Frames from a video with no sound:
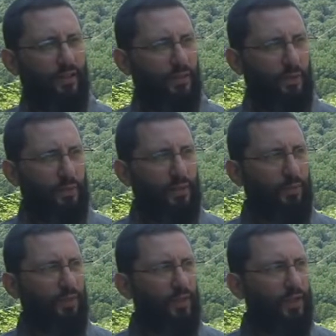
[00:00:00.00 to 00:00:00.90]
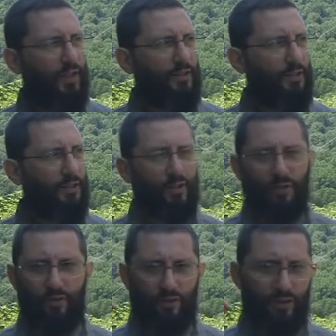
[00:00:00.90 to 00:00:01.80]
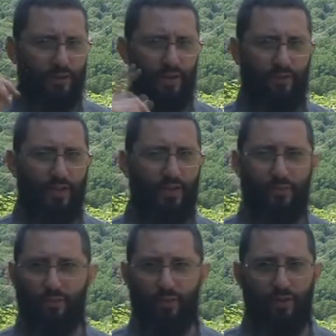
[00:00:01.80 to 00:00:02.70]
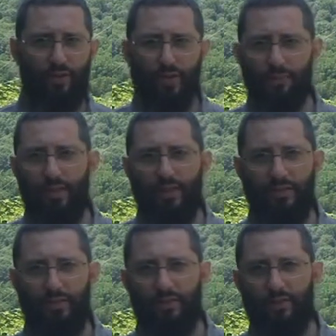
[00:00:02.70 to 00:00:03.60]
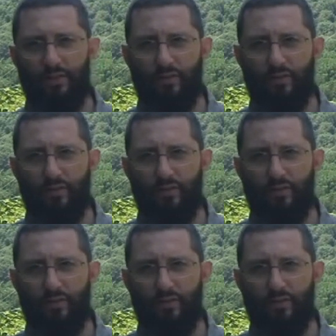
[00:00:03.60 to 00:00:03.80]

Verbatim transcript: those people, it's either going to go to their salvation or their condemnation.